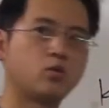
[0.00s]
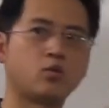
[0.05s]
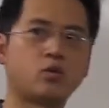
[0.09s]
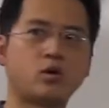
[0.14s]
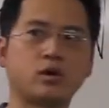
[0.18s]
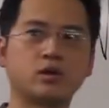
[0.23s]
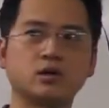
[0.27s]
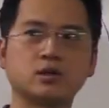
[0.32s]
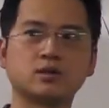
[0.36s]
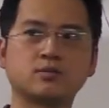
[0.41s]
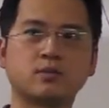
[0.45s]

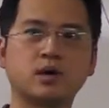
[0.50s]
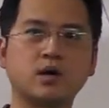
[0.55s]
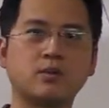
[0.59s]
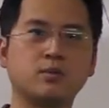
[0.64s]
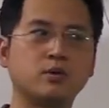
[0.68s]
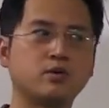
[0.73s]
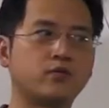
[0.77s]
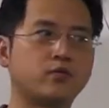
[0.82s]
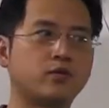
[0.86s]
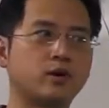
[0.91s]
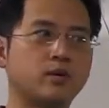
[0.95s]
where this might
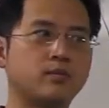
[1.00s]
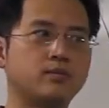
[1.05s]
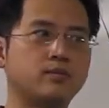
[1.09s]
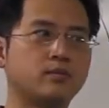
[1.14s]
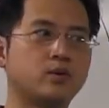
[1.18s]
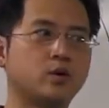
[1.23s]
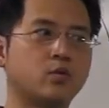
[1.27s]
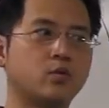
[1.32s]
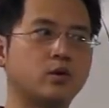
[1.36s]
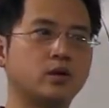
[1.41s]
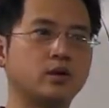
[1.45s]
be from
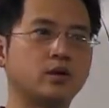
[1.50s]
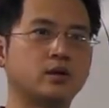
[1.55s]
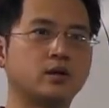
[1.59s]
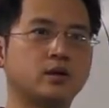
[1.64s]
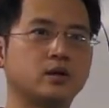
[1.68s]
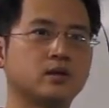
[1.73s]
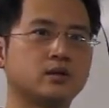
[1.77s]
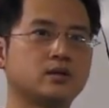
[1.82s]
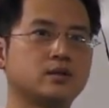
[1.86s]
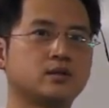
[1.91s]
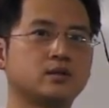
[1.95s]
or what it
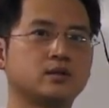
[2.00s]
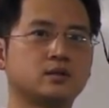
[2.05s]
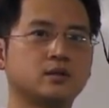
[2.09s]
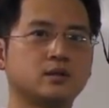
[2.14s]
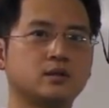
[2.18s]
does?